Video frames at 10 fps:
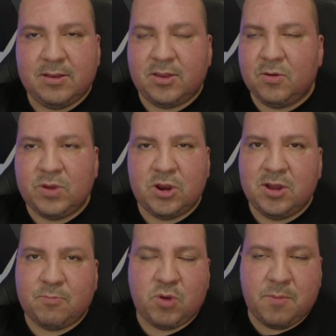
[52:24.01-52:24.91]
dude, when
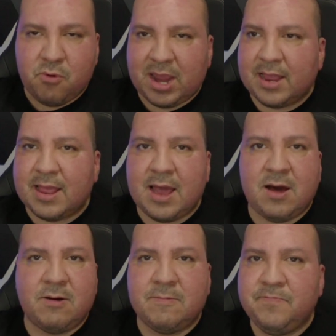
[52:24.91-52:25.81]
you break it
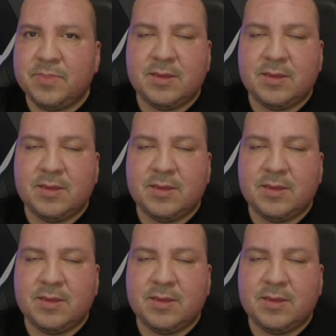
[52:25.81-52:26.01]
down,